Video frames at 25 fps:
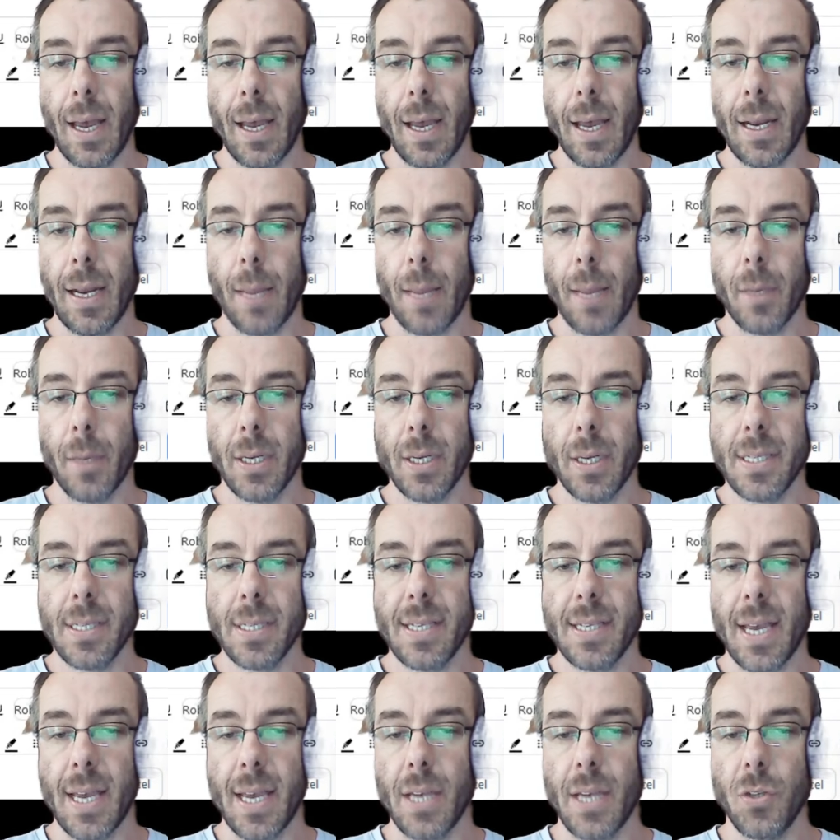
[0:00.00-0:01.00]
And I'm going to
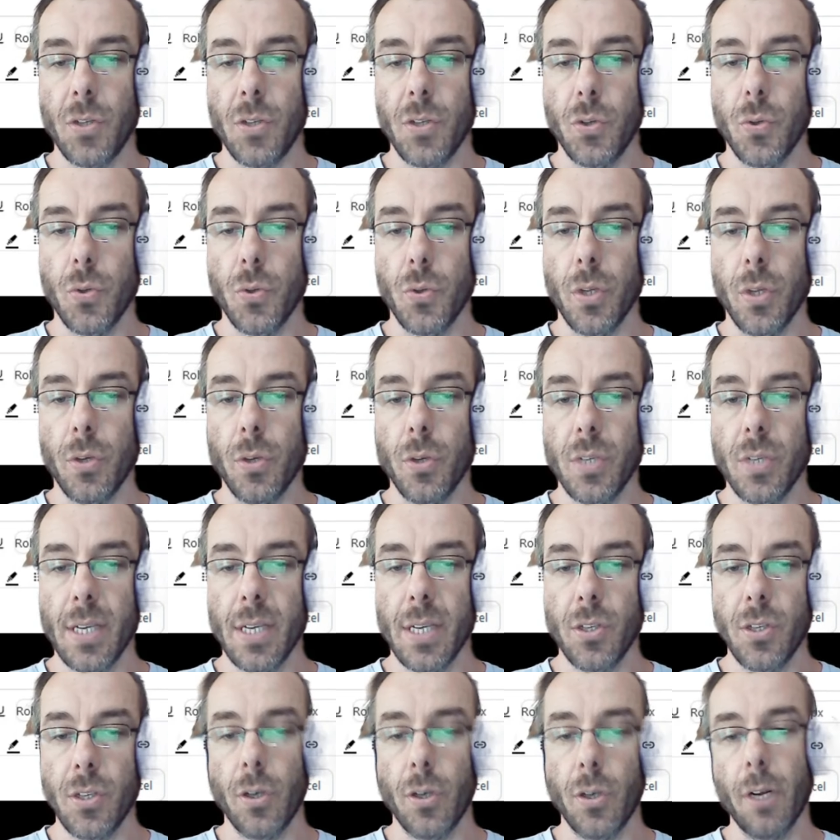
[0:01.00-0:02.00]
say to the
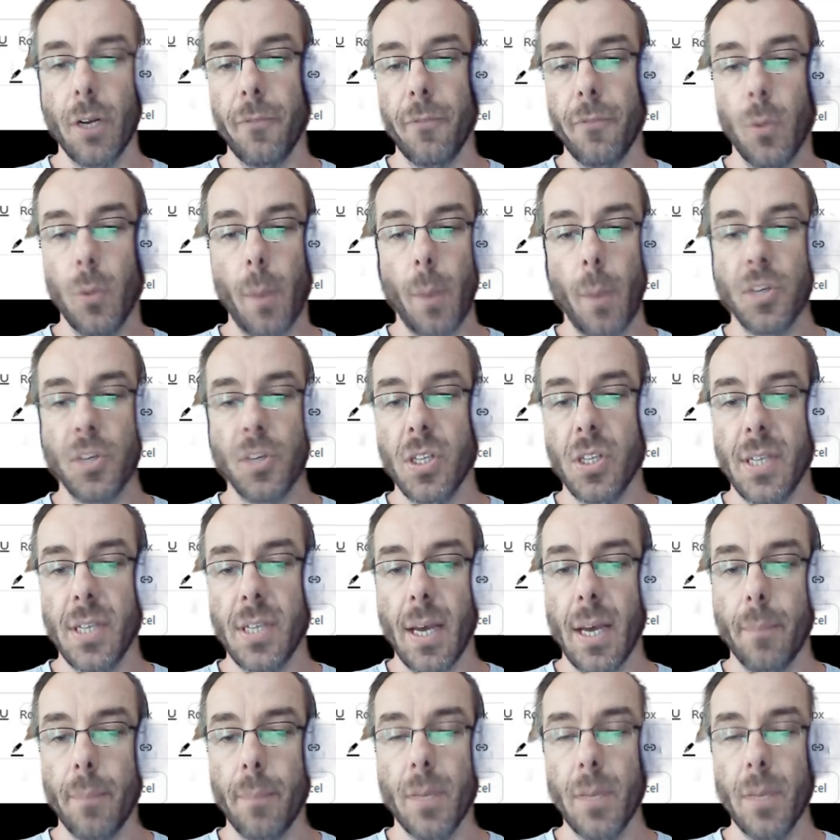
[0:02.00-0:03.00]
user, so you've got a few options
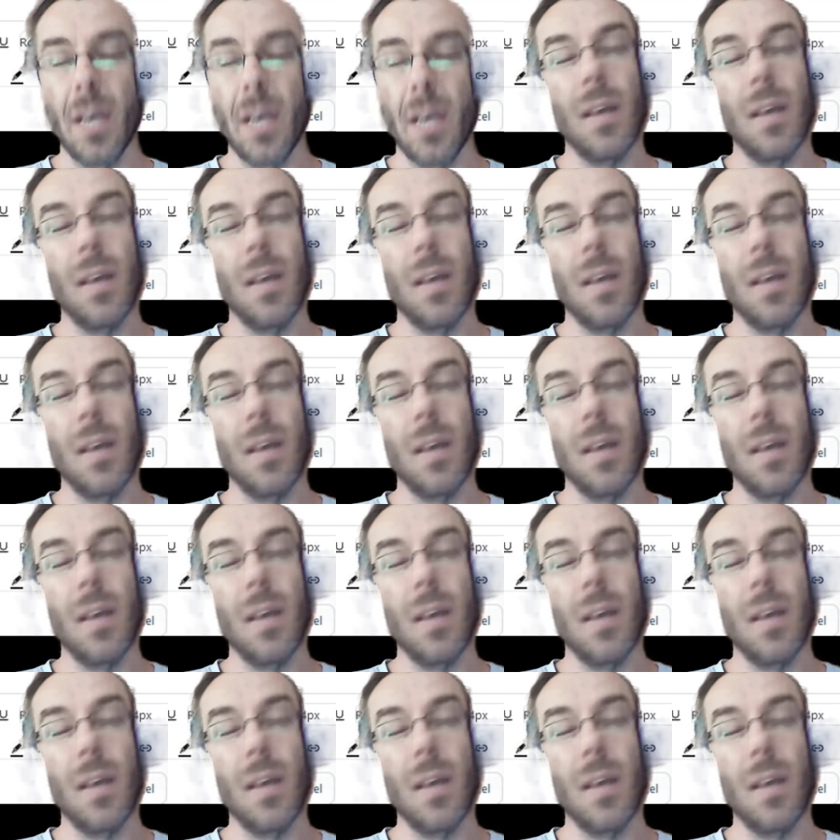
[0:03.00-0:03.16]
here.